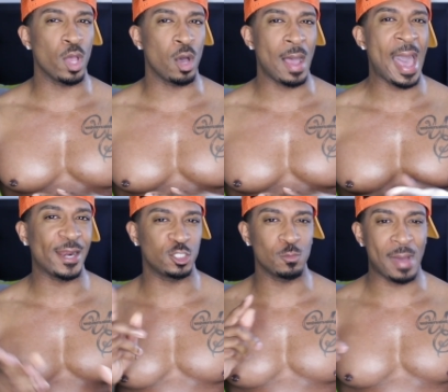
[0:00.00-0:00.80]
Well,
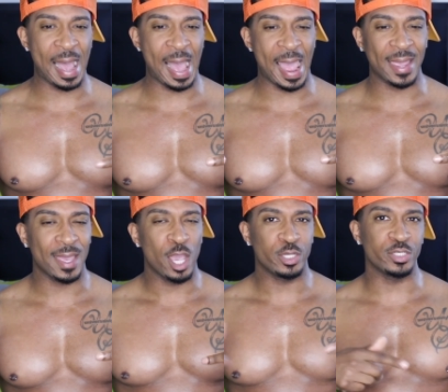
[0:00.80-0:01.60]
how did you
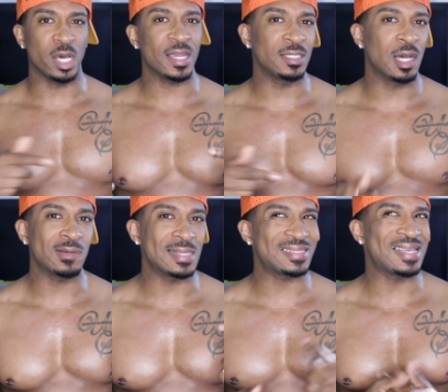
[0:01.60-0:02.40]
buy your Dunkin' Donuts?